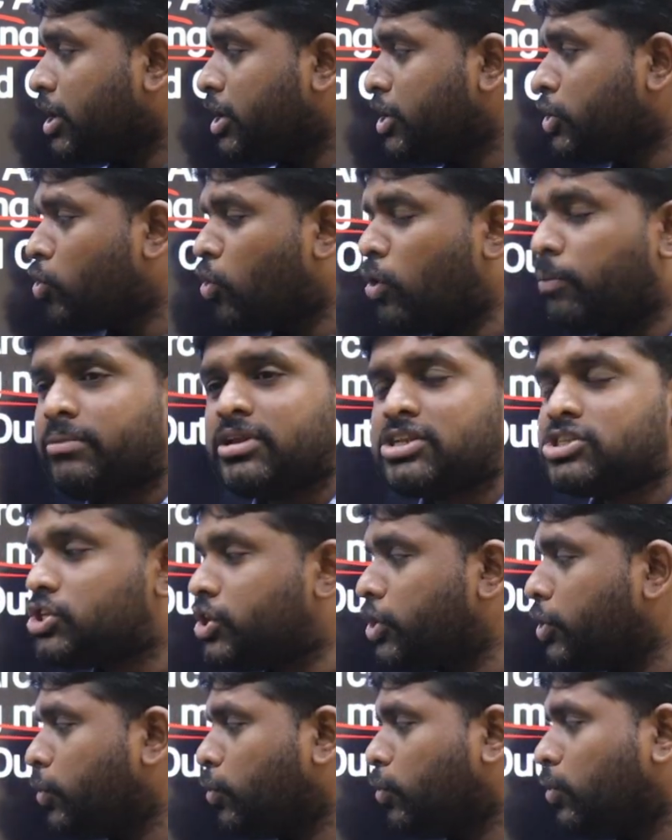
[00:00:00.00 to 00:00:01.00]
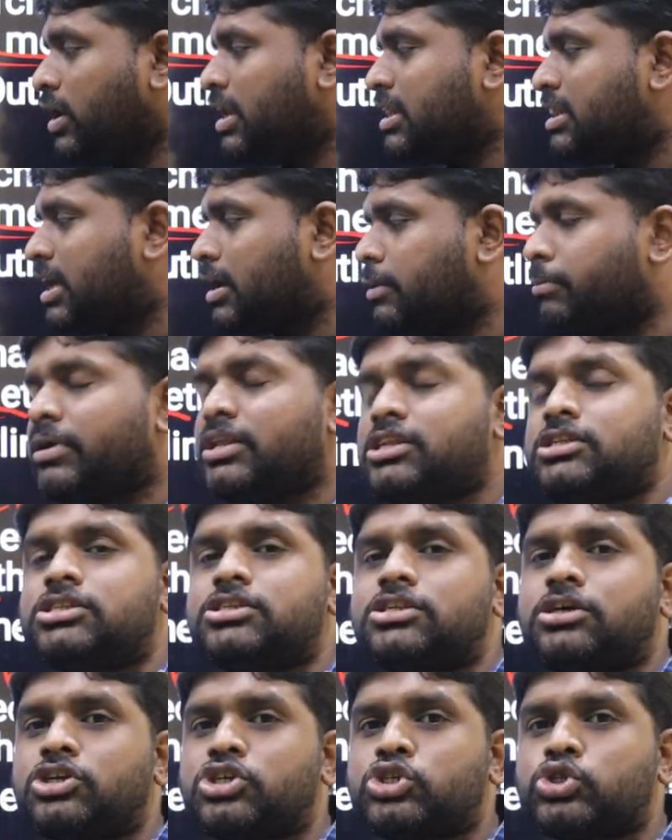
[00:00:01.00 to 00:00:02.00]
Neo means new, lithic
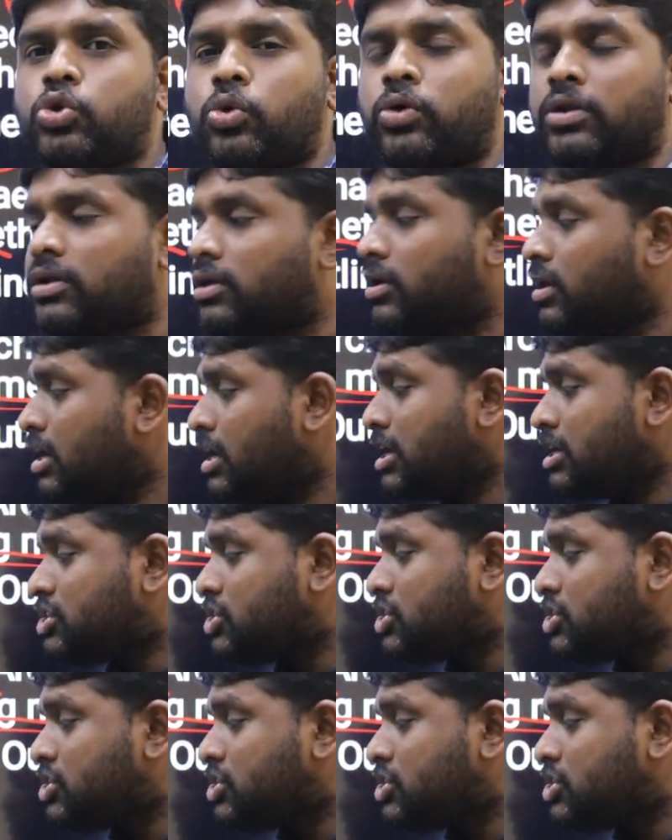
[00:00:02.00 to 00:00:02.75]
means stone.